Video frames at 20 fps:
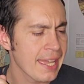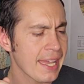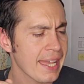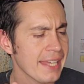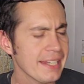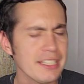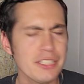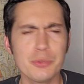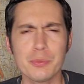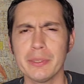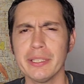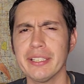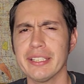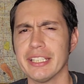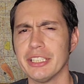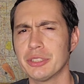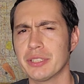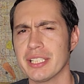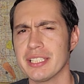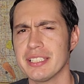It is really
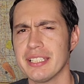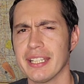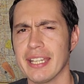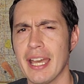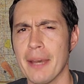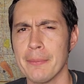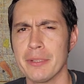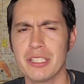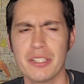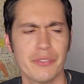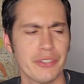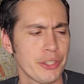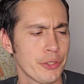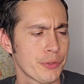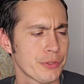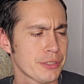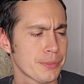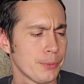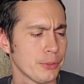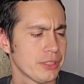interesting how much of a
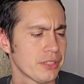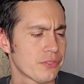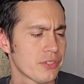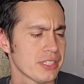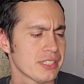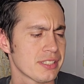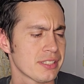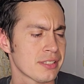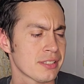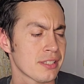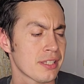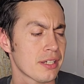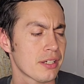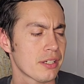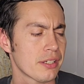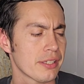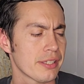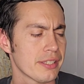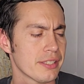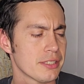noticeable difference
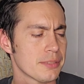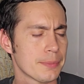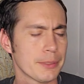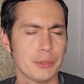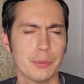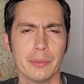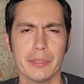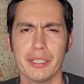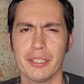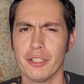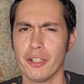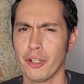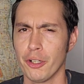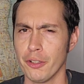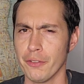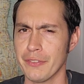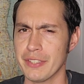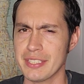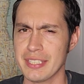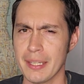there is between
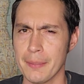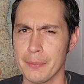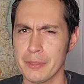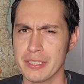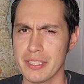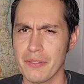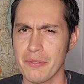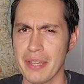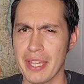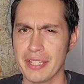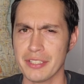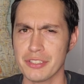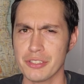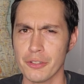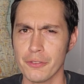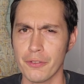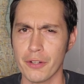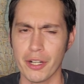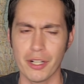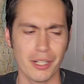all of the samples I've had
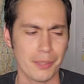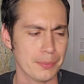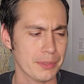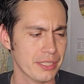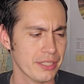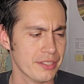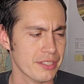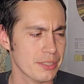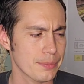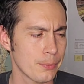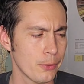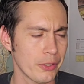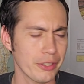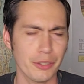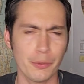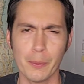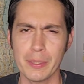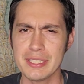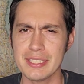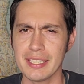so far up to this
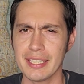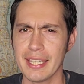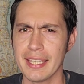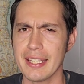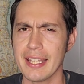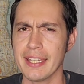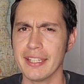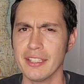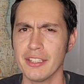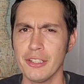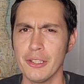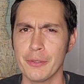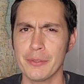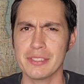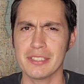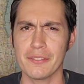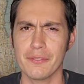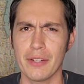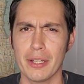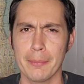point. Once again, I can
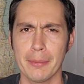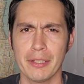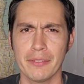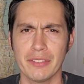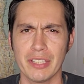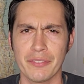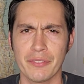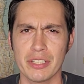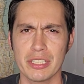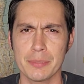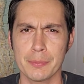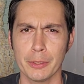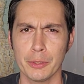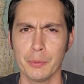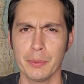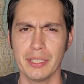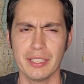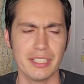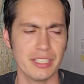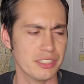notice a fair bit of difference
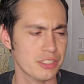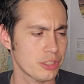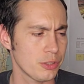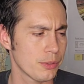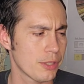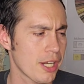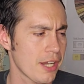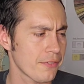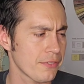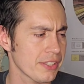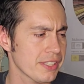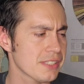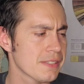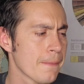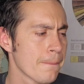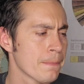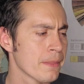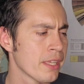between these two coffees.